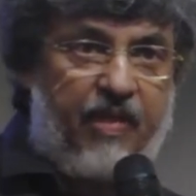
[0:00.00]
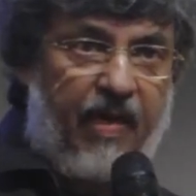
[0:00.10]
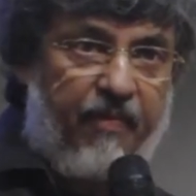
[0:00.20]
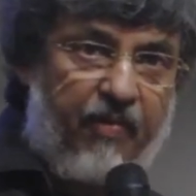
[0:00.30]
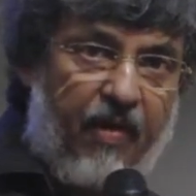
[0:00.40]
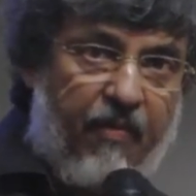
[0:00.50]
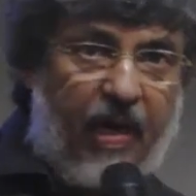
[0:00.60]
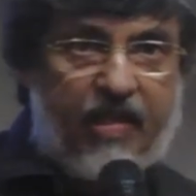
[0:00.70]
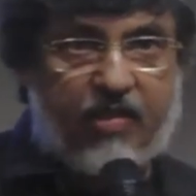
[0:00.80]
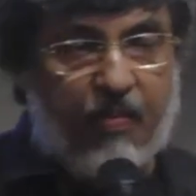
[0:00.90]
we are
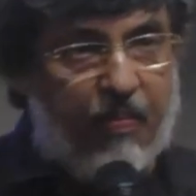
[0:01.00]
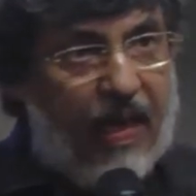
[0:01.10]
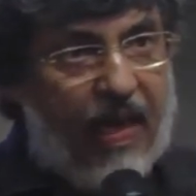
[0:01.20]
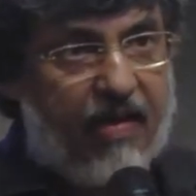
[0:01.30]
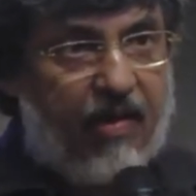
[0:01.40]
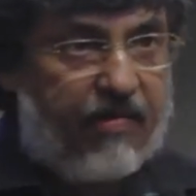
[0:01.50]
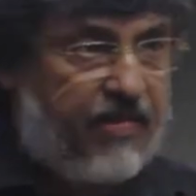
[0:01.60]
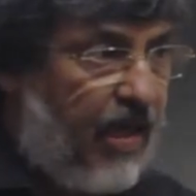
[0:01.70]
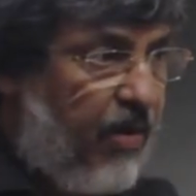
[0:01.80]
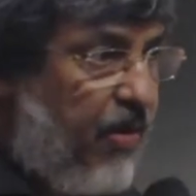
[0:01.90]
white or black or
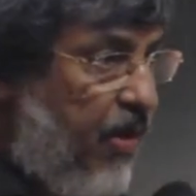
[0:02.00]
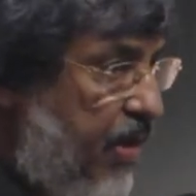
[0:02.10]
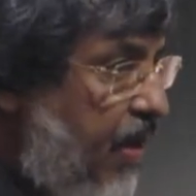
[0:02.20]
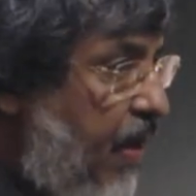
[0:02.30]
yellow or